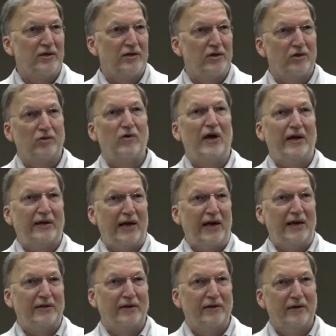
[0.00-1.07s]
to the Grand
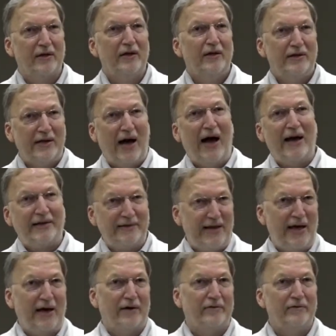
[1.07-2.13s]
Canyon to hike
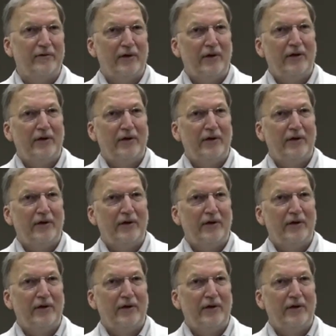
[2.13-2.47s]
down,